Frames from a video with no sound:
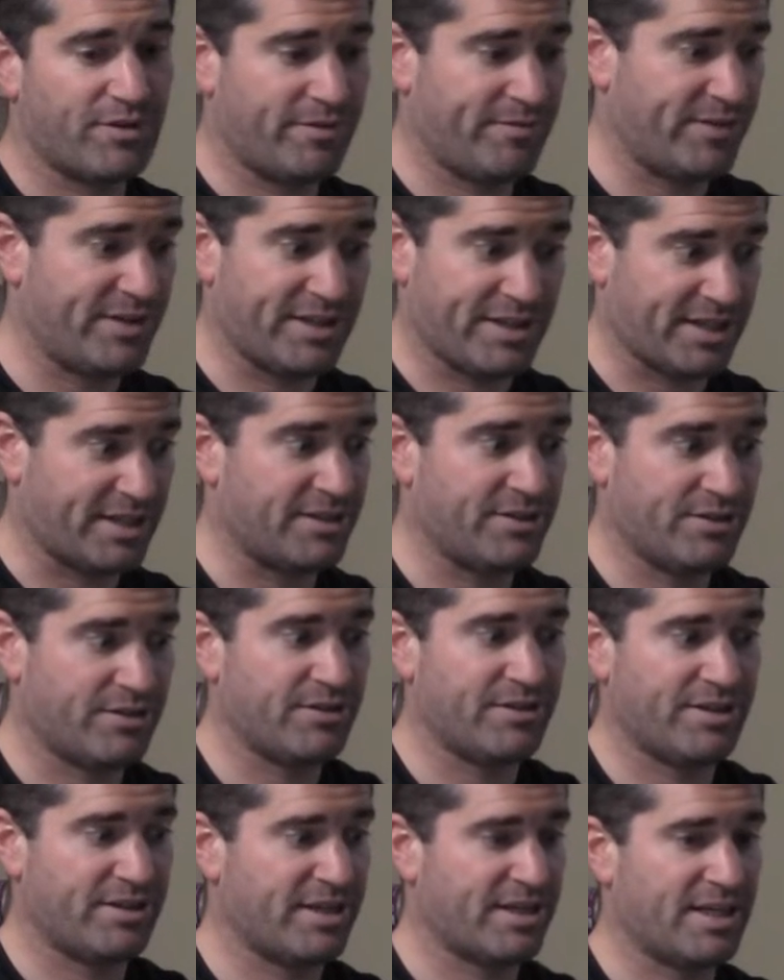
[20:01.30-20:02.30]
of like
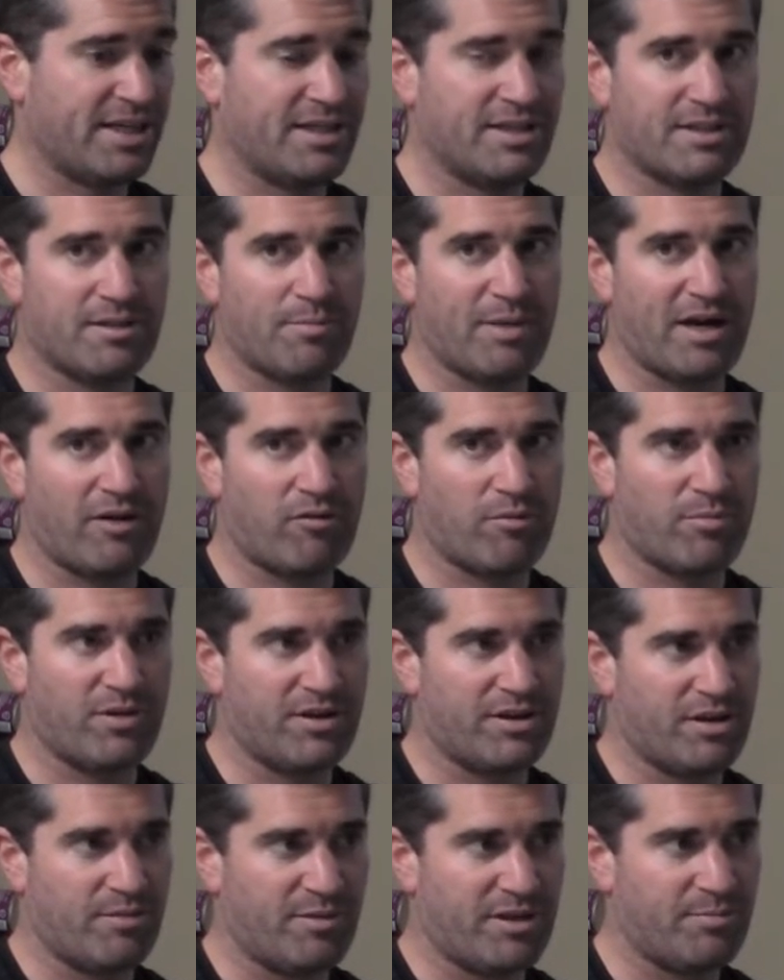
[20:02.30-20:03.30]
literally like hitting the power
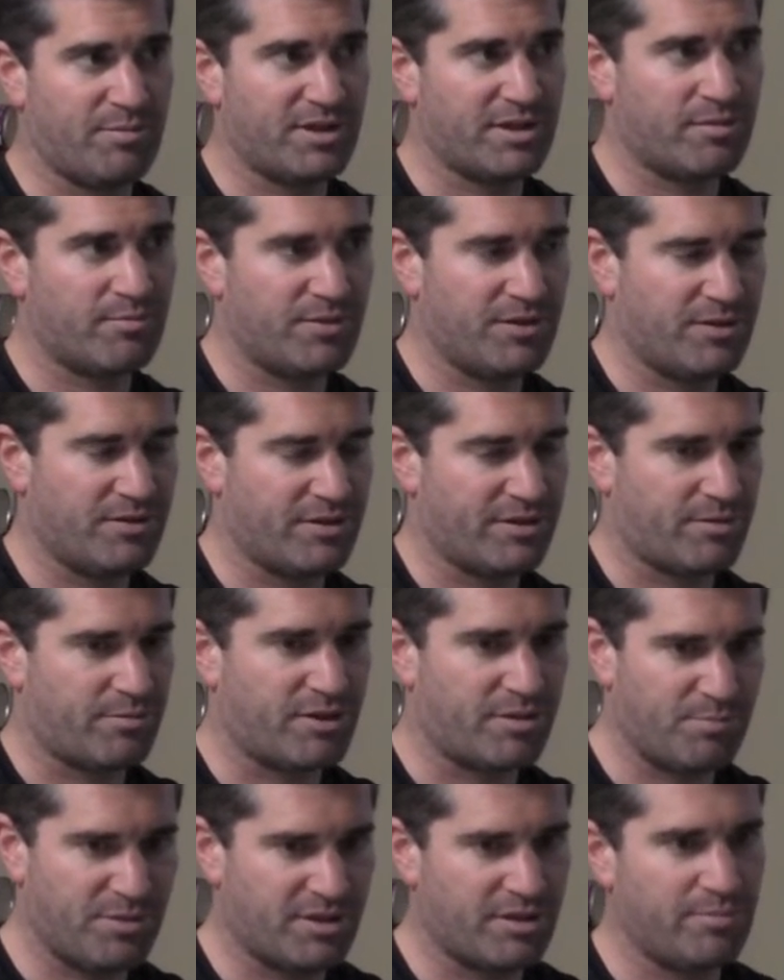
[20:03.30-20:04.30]
button on my big computer, and
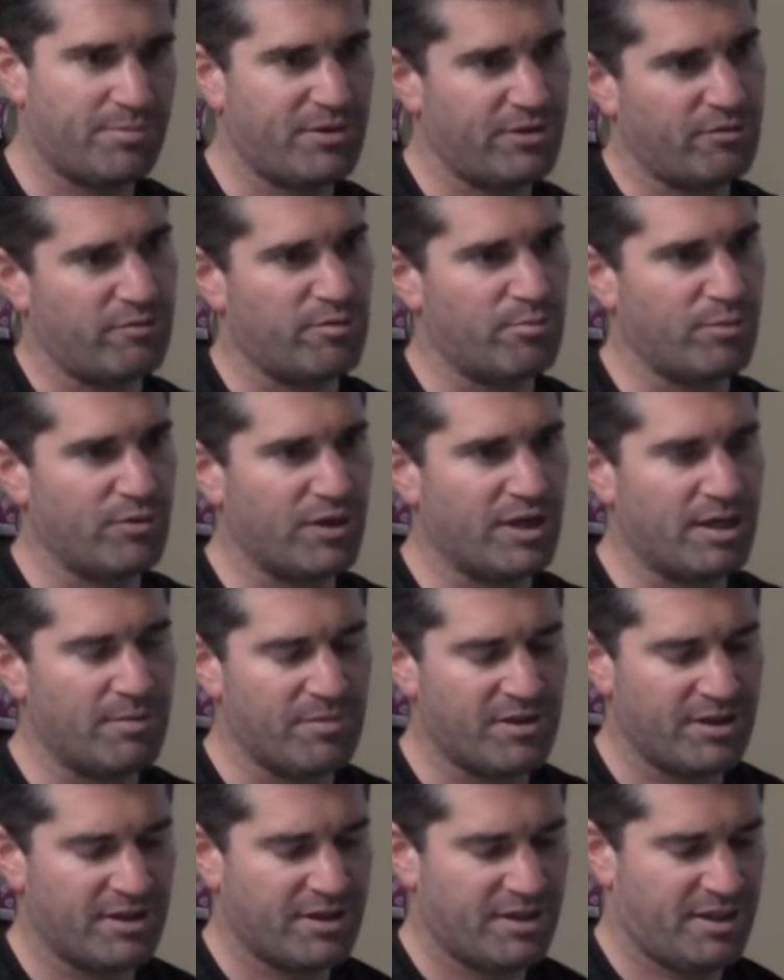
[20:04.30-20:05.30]
the big computer will boot up,
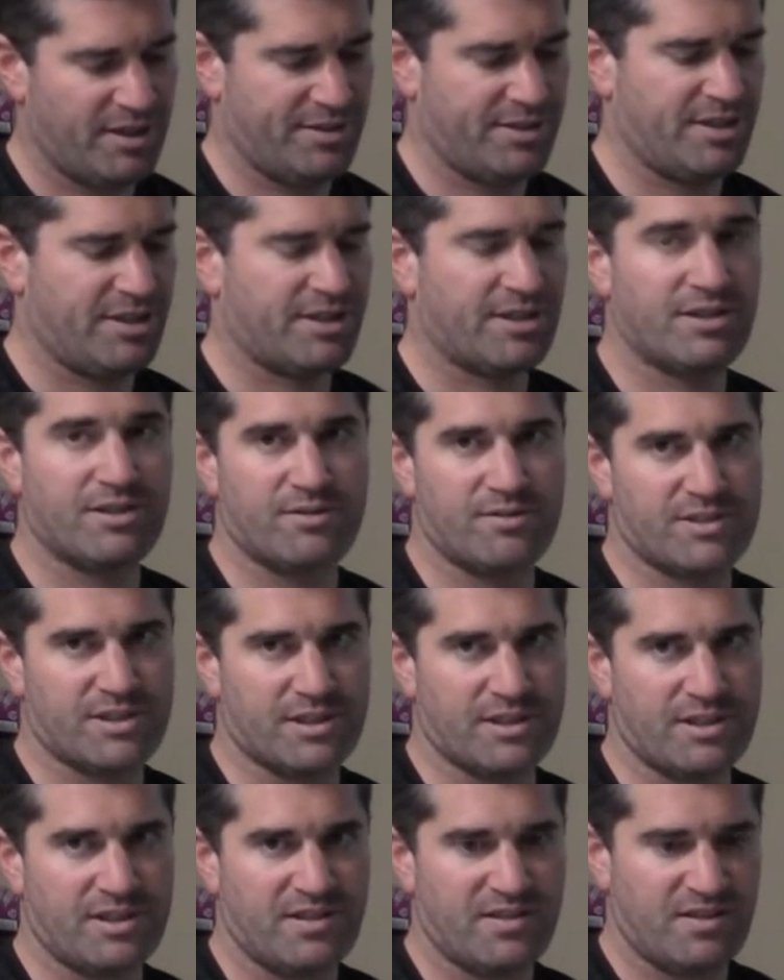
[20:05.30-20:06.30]
and then I can use it.